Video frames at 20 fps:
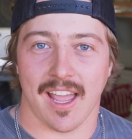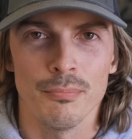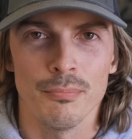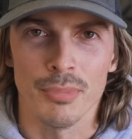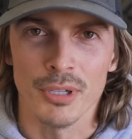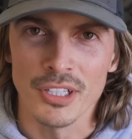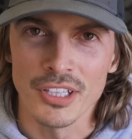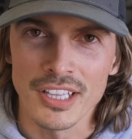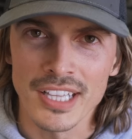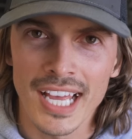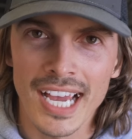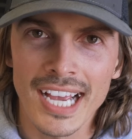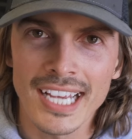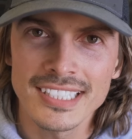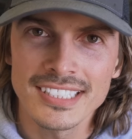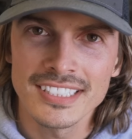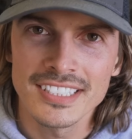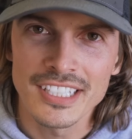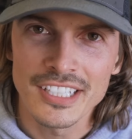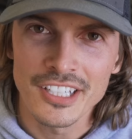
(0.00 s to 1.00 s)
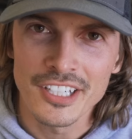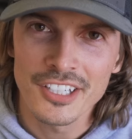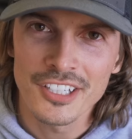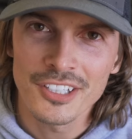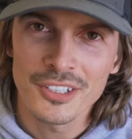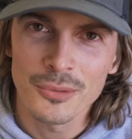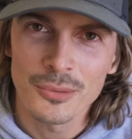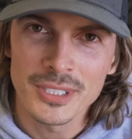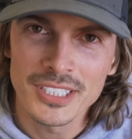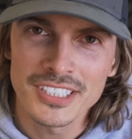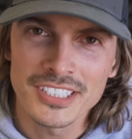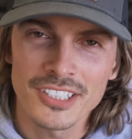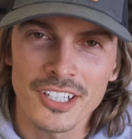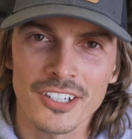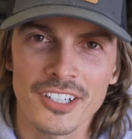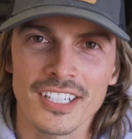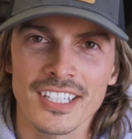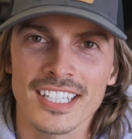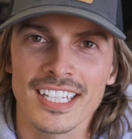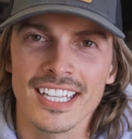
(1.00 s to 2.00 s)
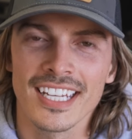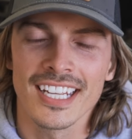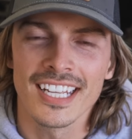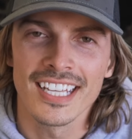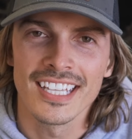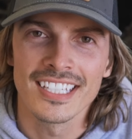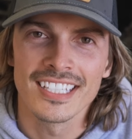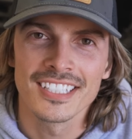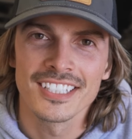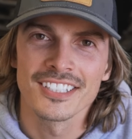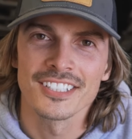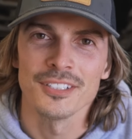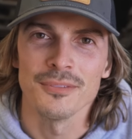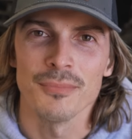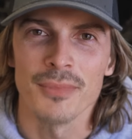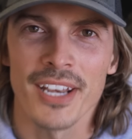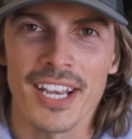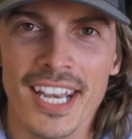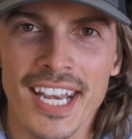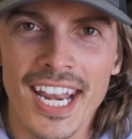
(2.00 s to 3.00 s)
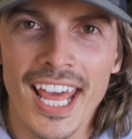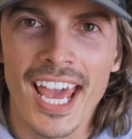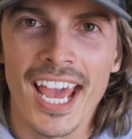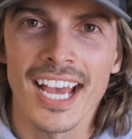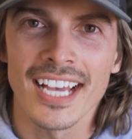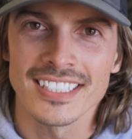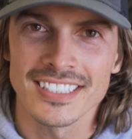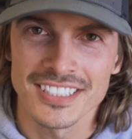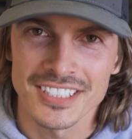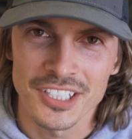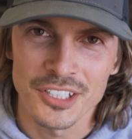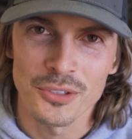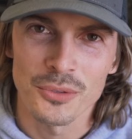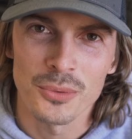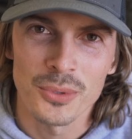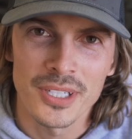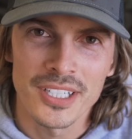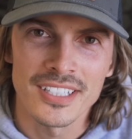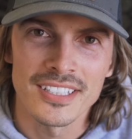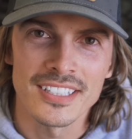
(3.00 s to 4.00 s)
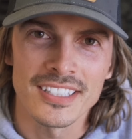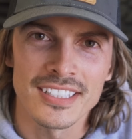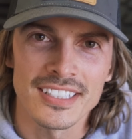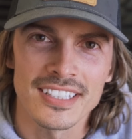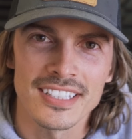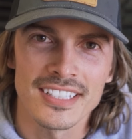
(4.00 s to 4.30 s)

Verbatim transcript: But last year, we started getting into some nasty wheeling.